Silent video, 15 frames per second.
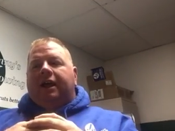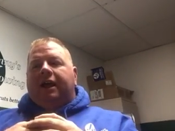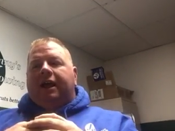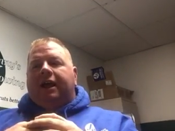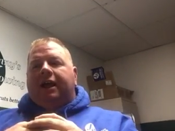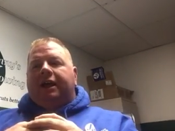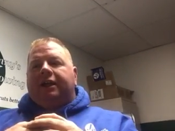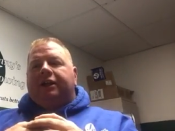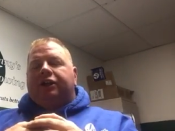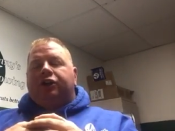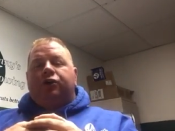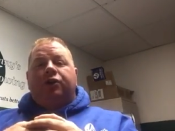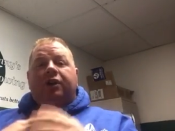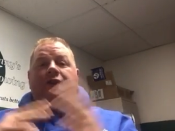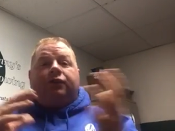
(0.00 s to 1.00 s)
and
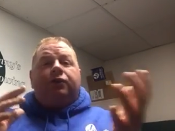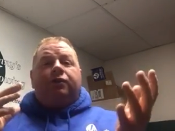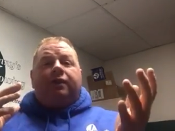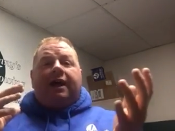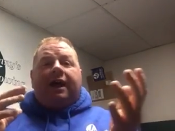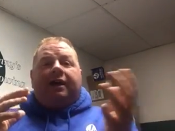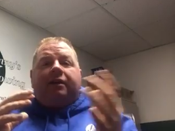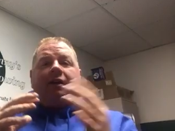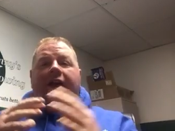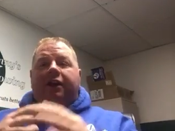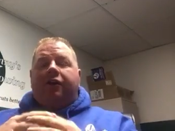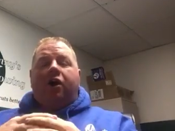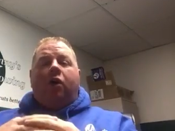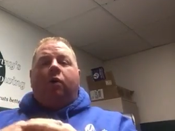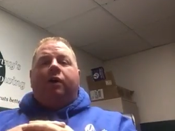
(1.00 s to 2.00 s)
you didn't do that
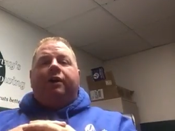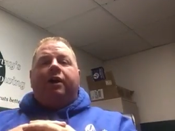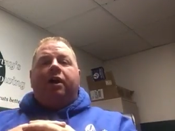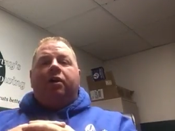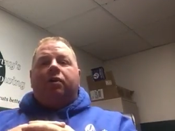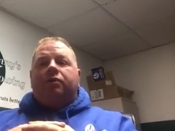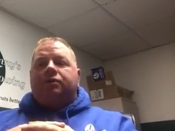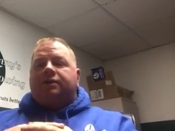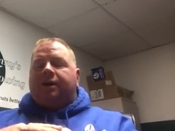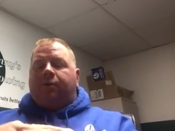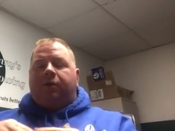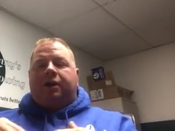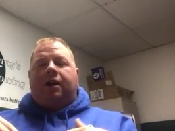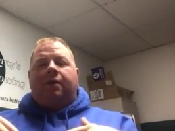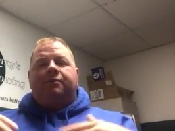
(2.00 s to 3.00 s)
and no one knows.
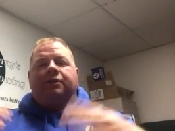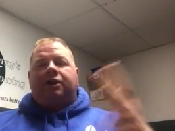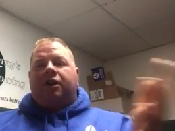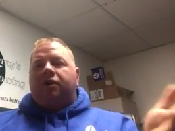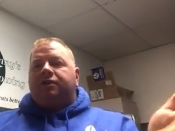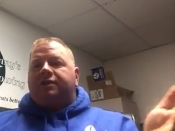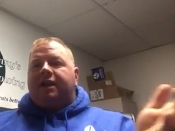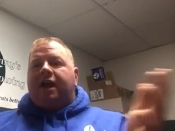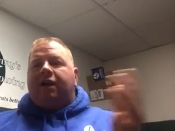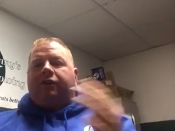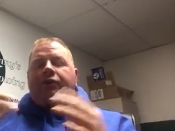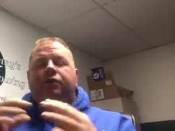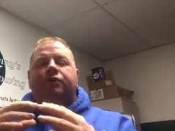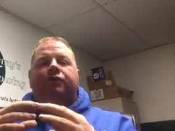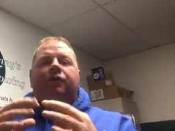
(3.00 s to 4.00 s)
Someone comes and goes
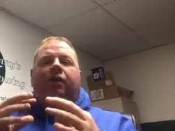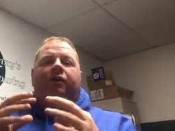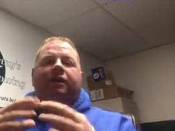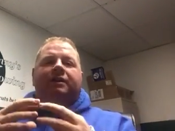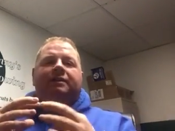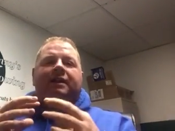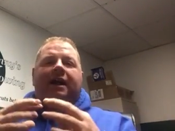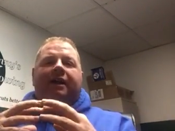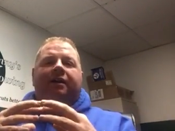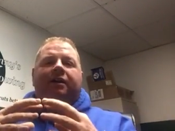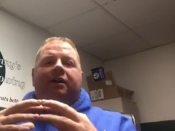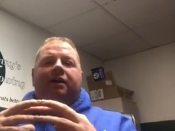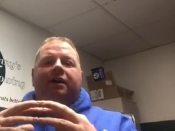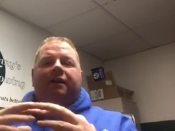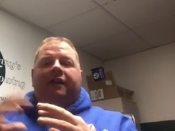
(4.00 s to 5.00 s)
down. Whose fault is that?
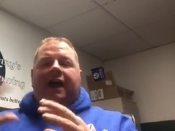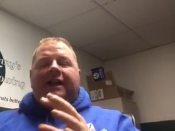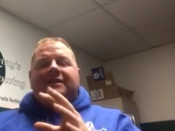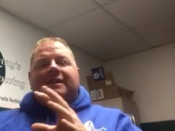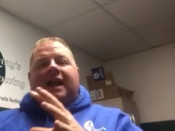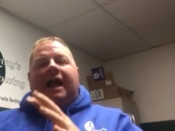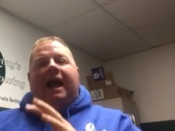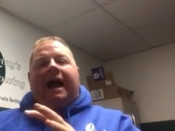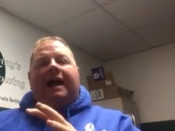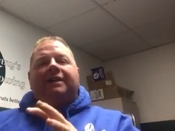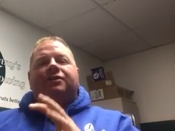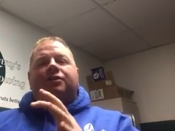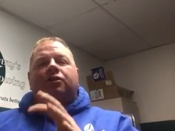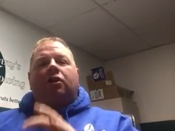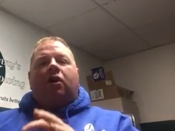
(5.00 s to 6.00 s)
That is a
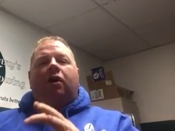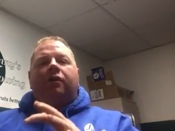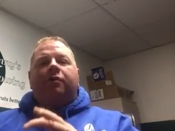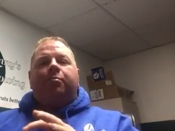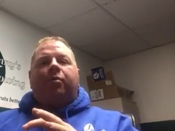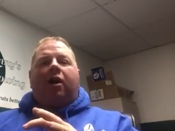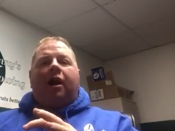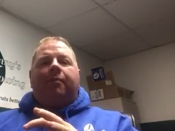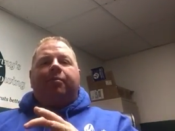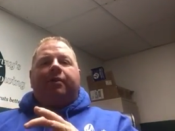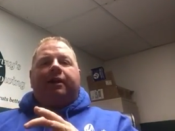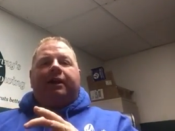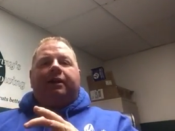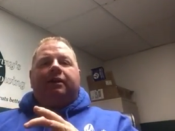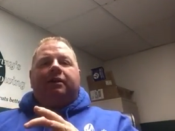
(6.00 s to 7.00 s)
hazard on the
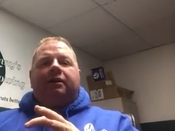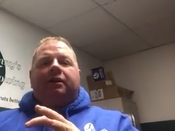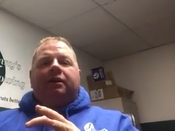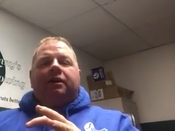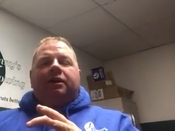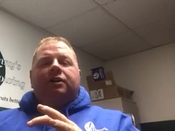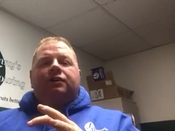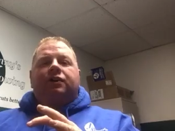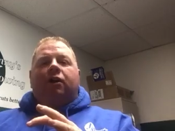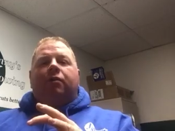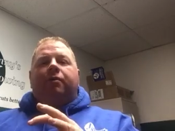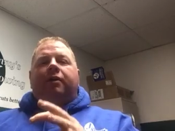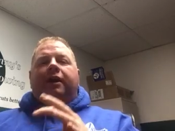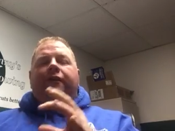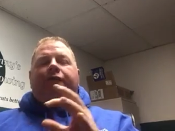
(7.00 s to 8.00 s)
property.
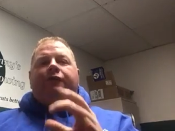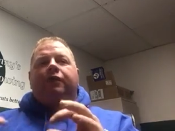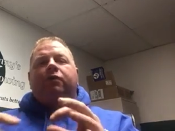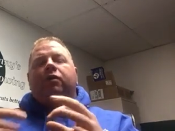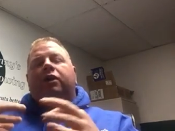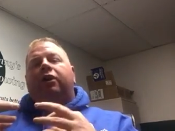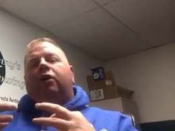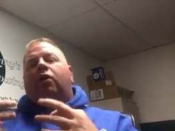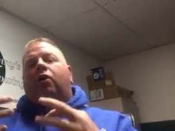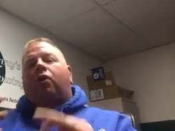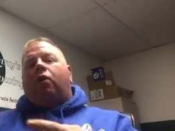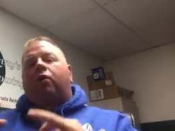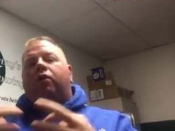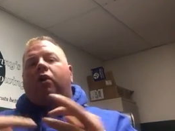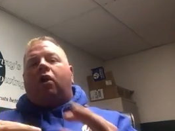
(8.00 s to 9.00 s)
So if you were going to
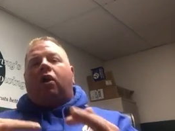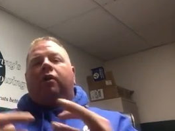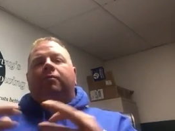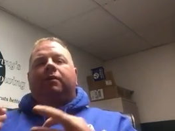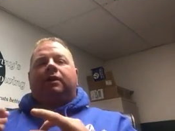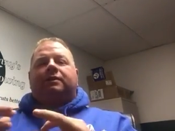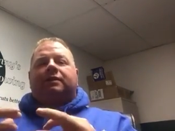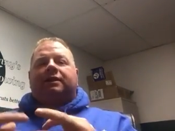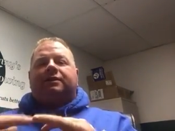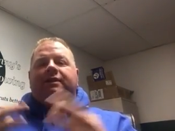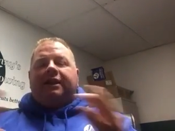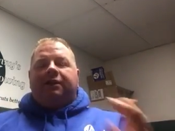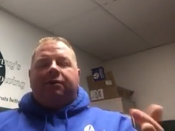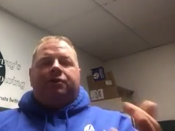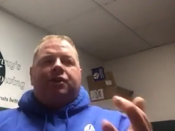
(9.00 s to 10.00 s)
hold harmless, let's
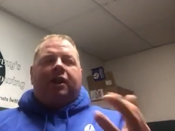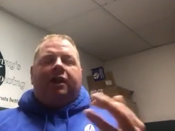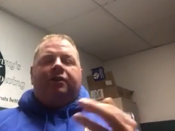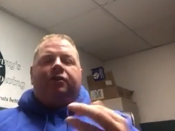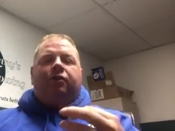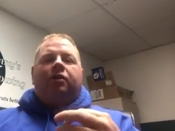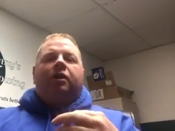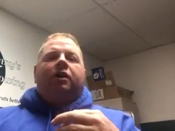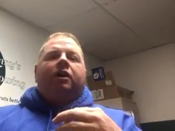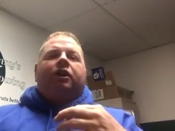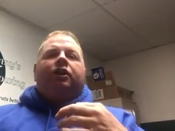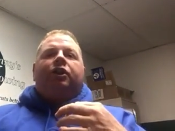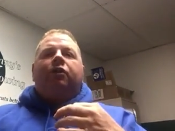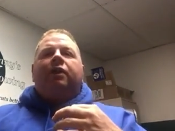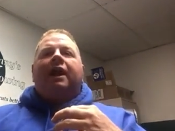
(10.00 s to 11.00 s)
say you were trying to do,
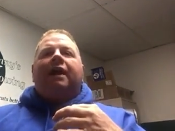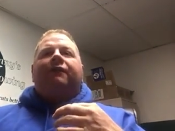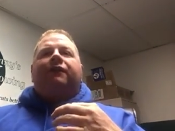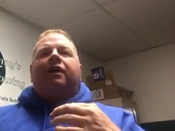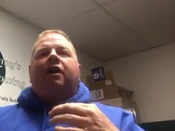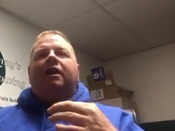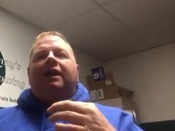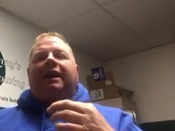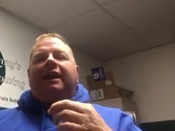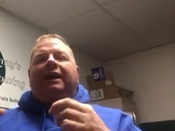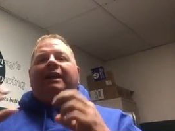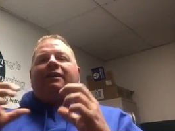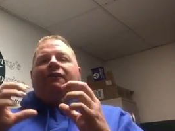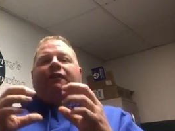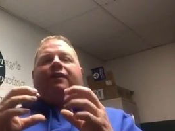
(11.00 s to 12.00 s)
you would have to
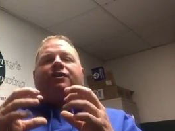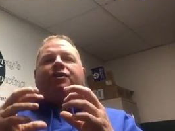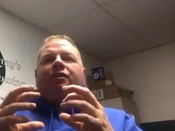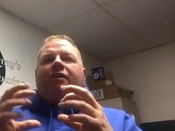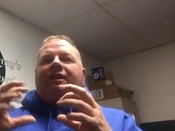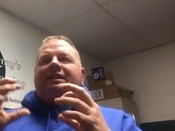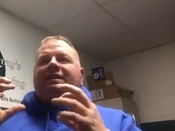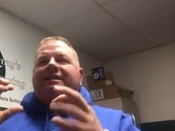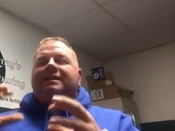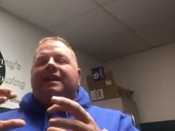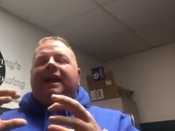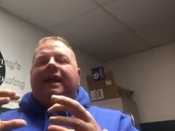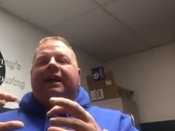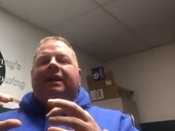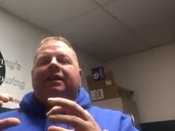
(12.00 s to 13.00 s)
individually
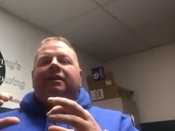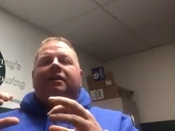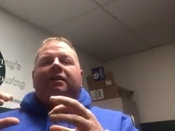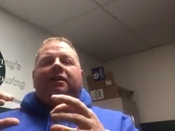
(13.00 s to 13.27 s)
state